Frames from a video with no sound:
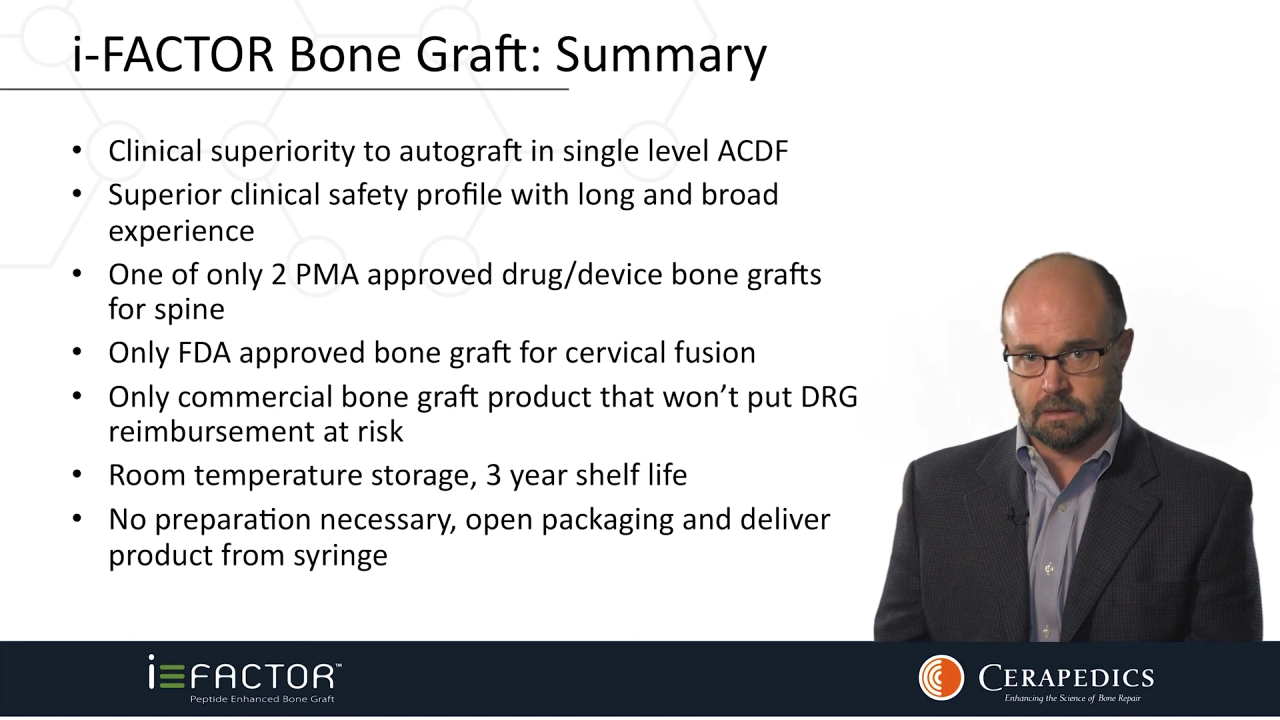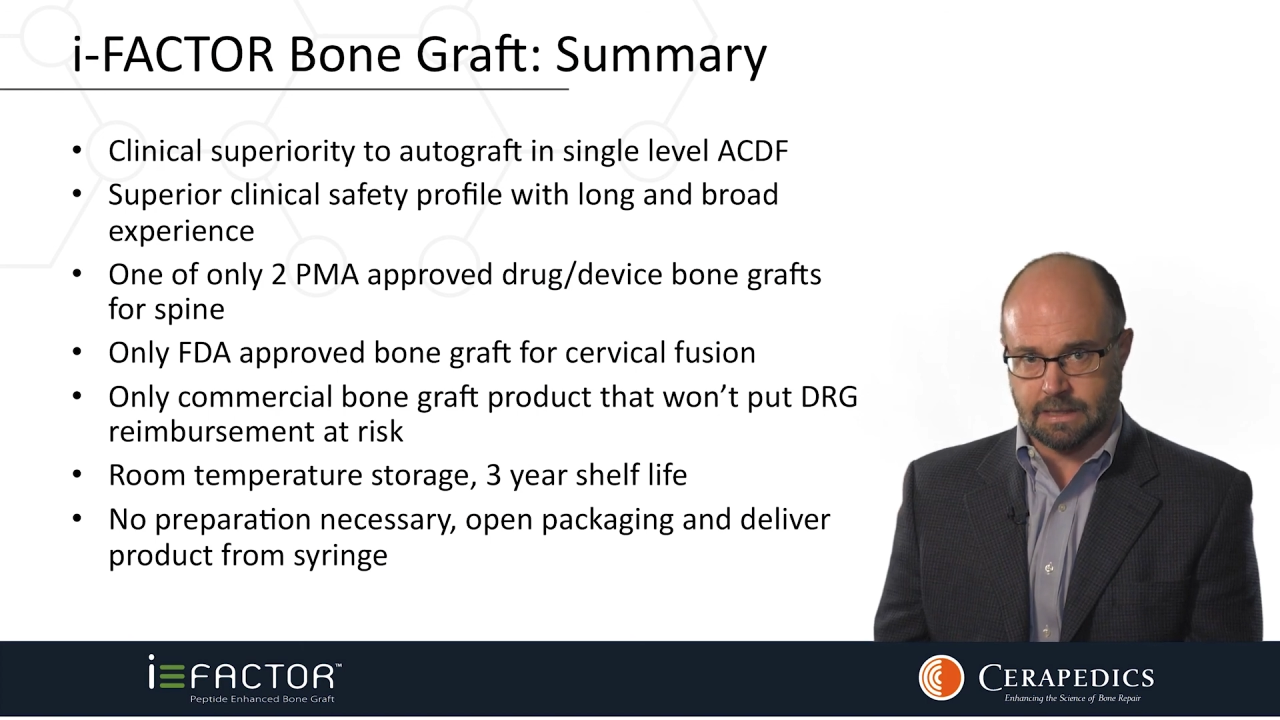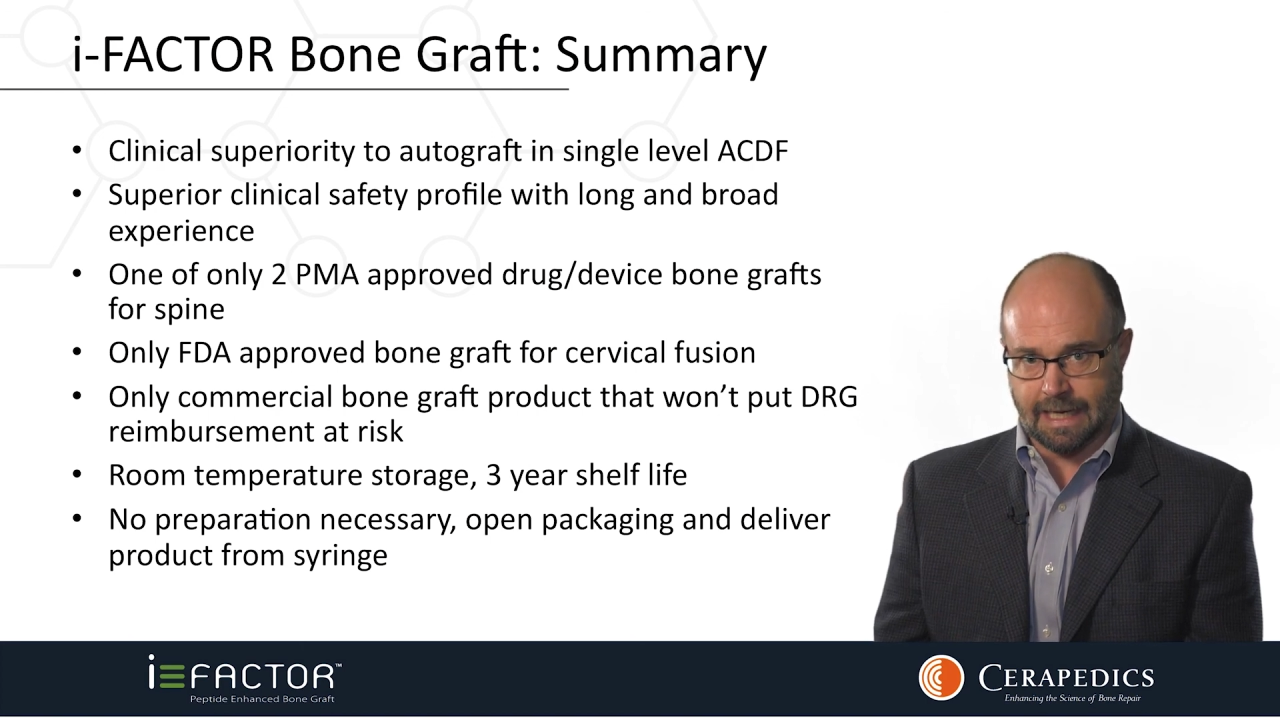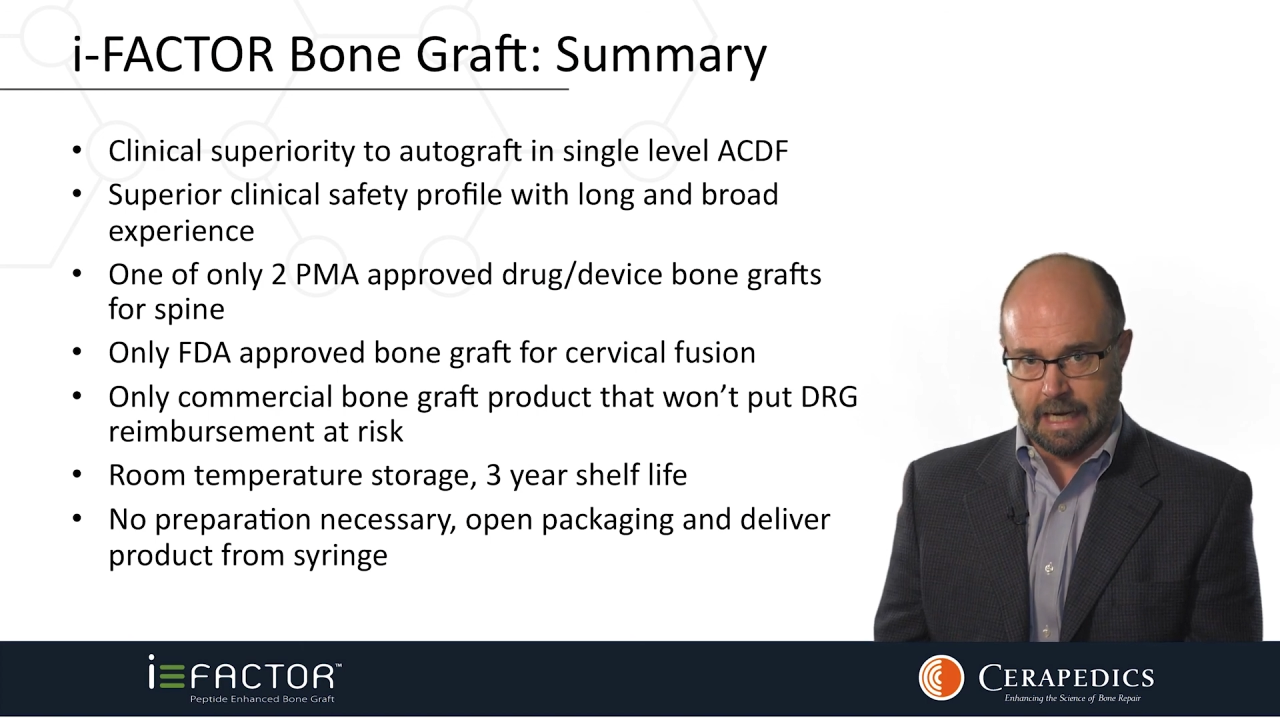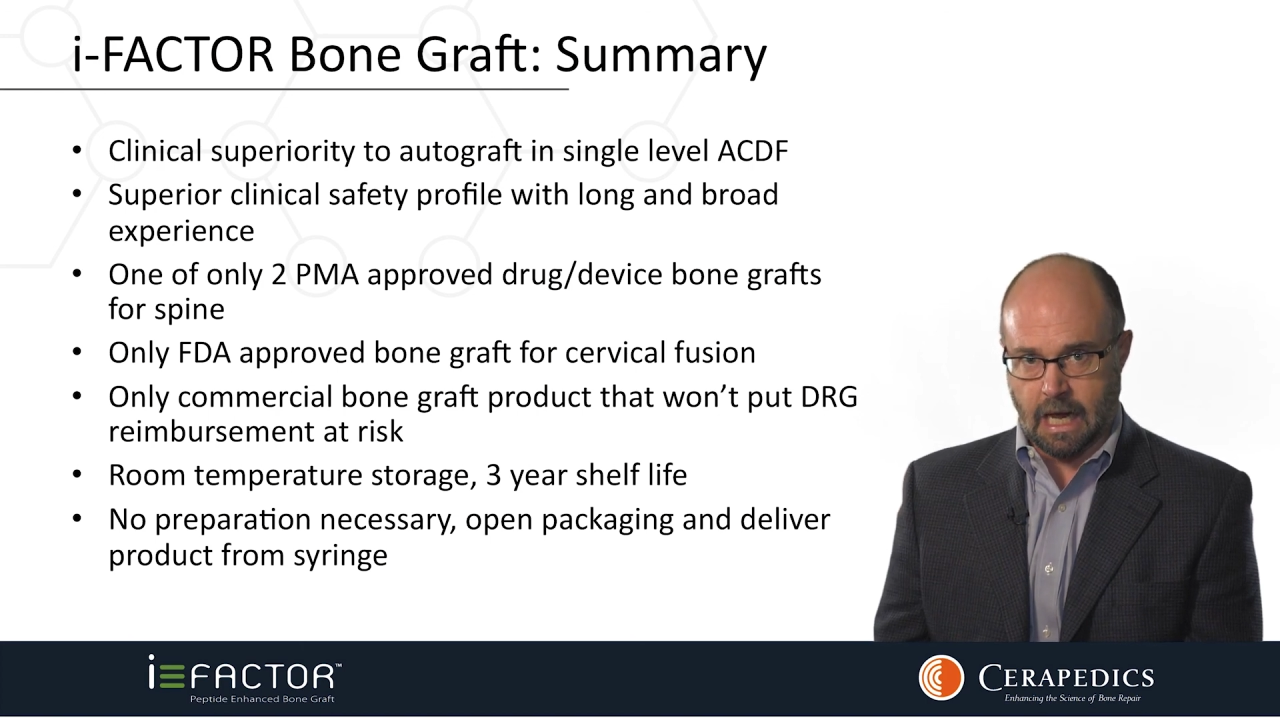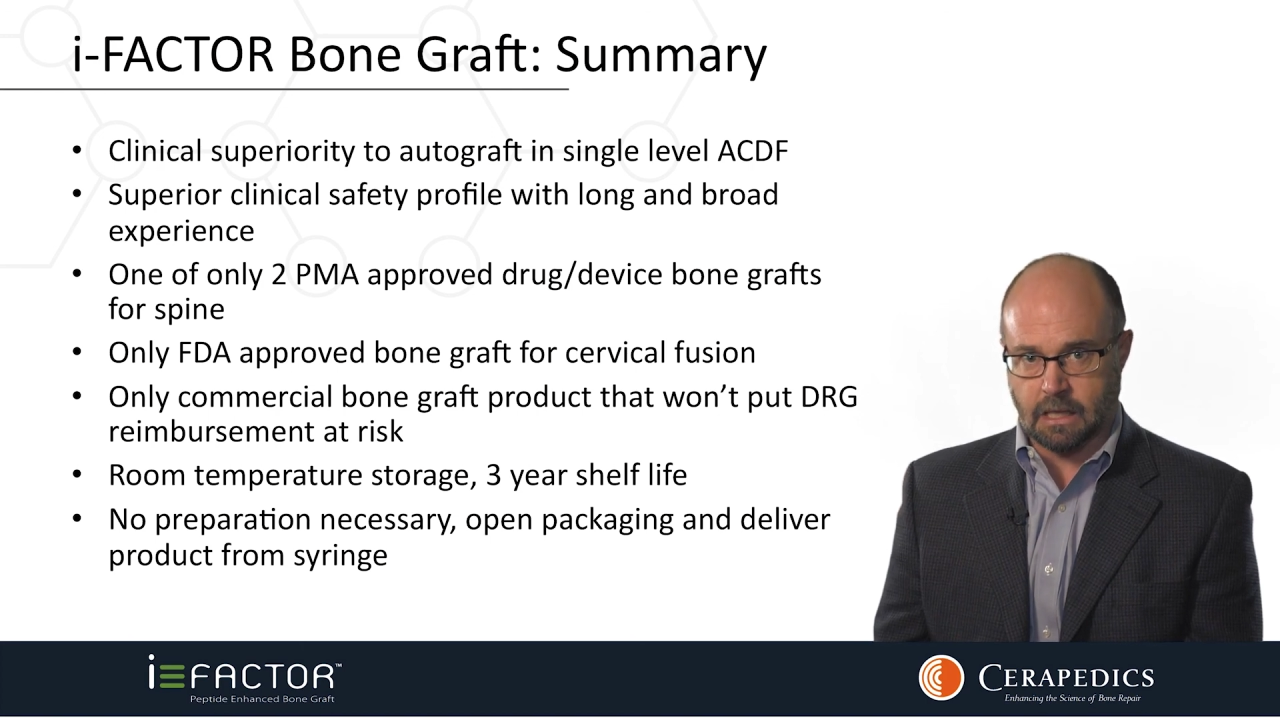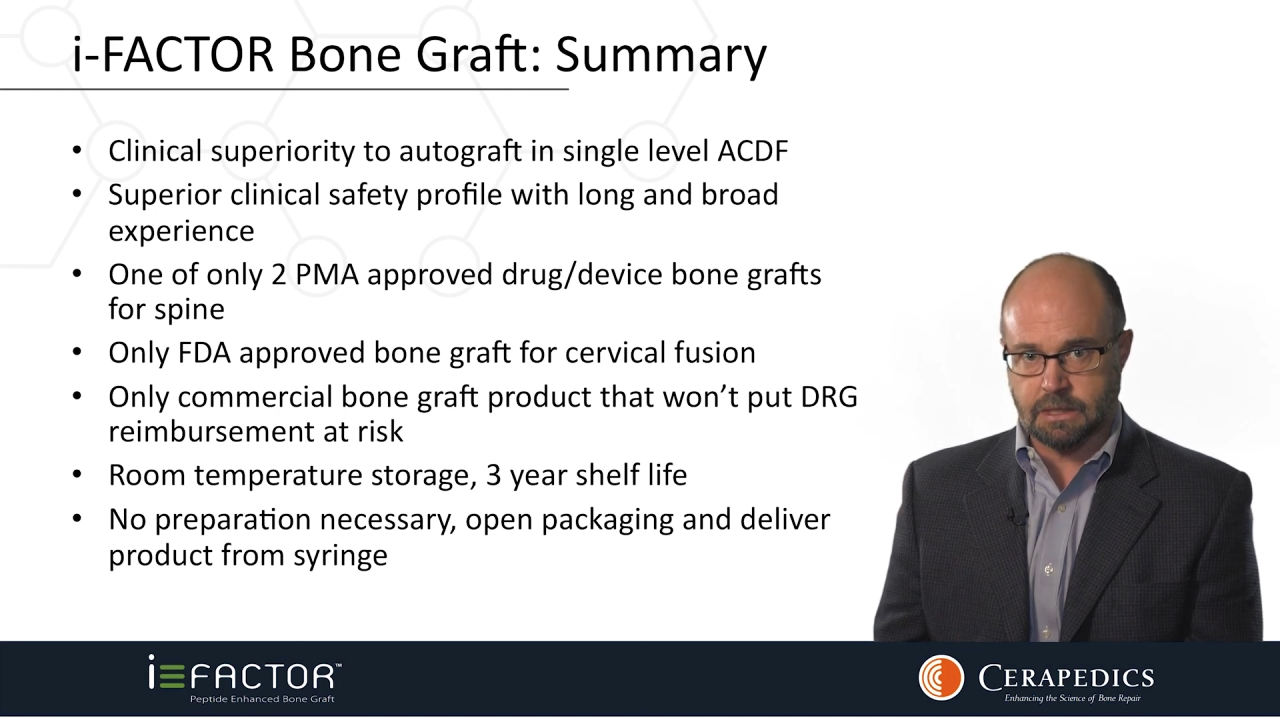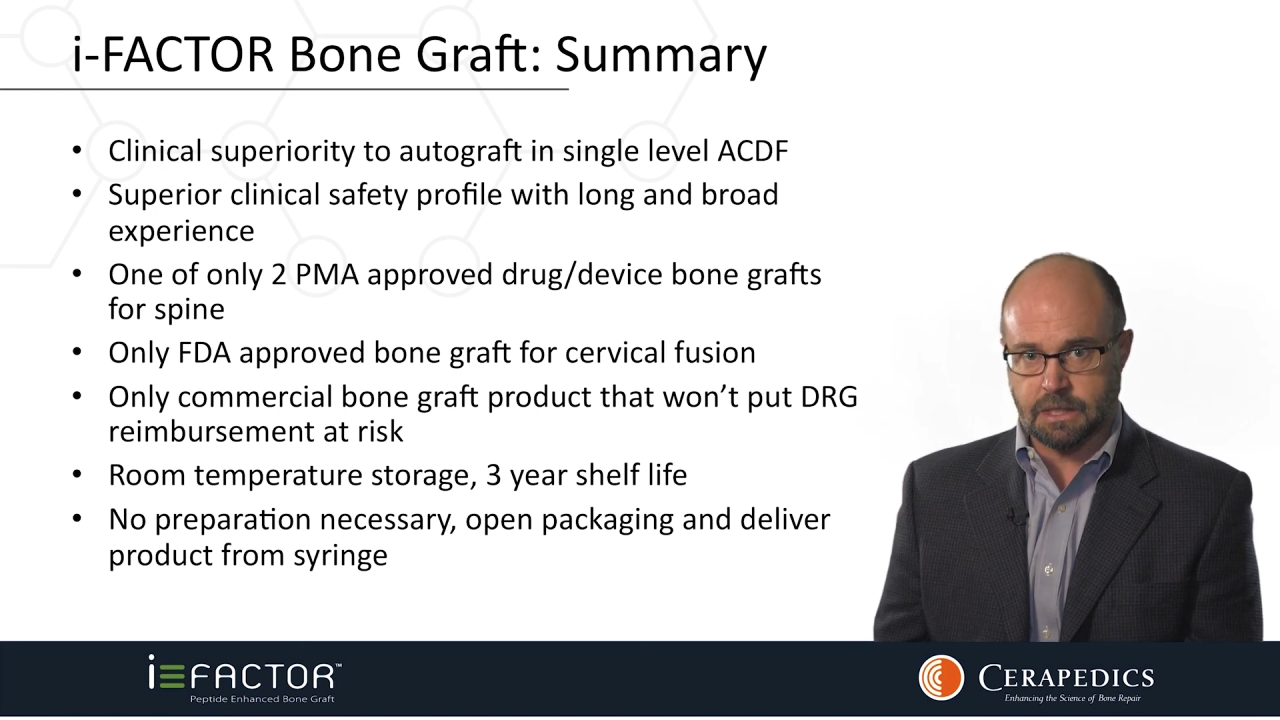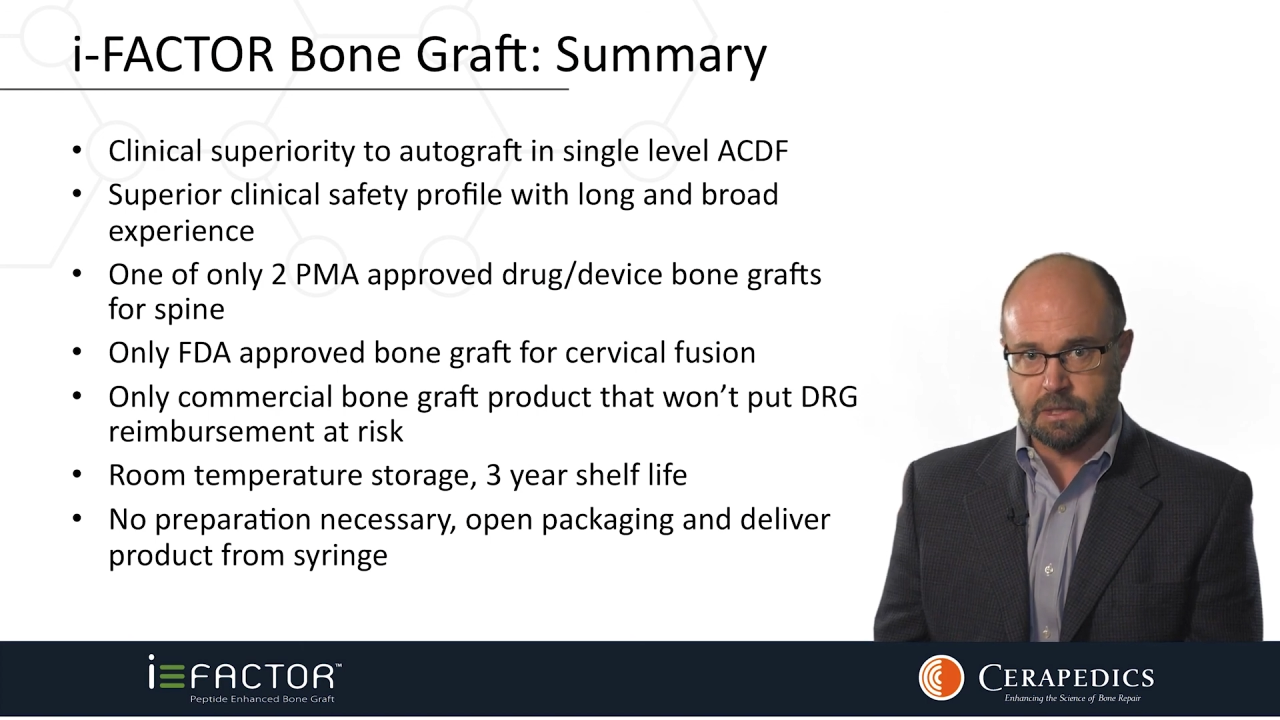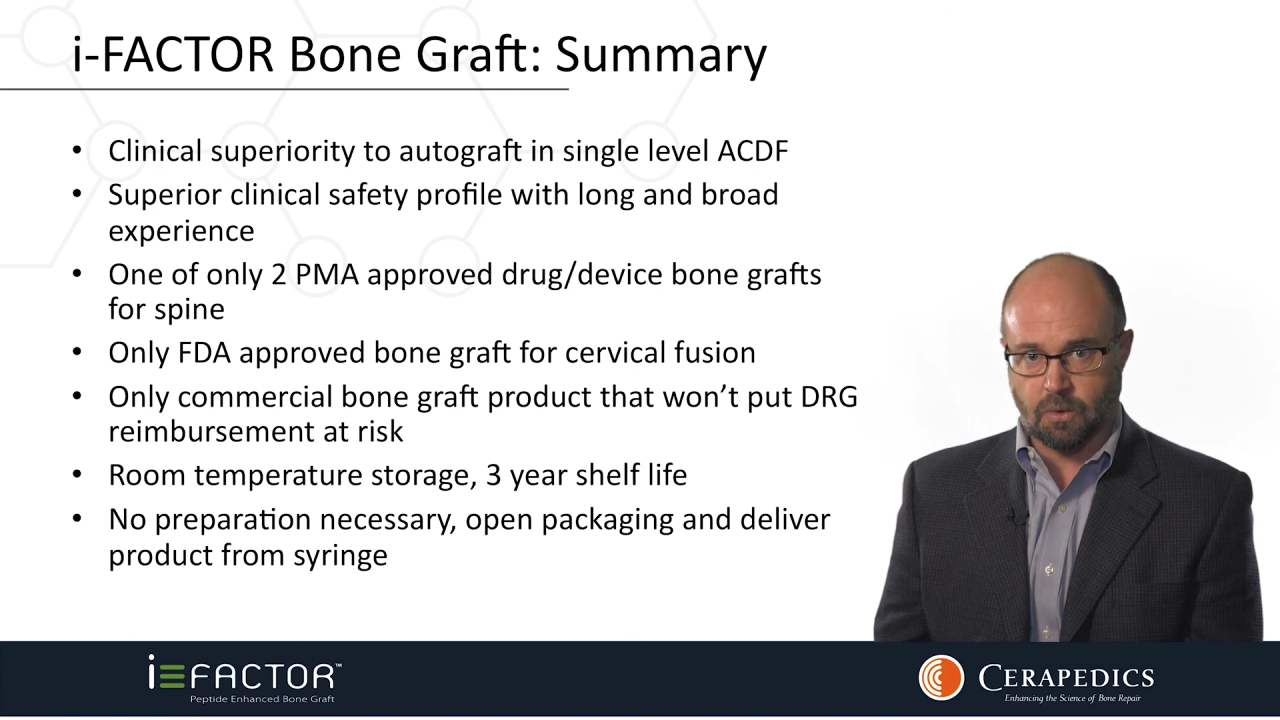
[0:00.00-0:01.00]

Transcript: technologies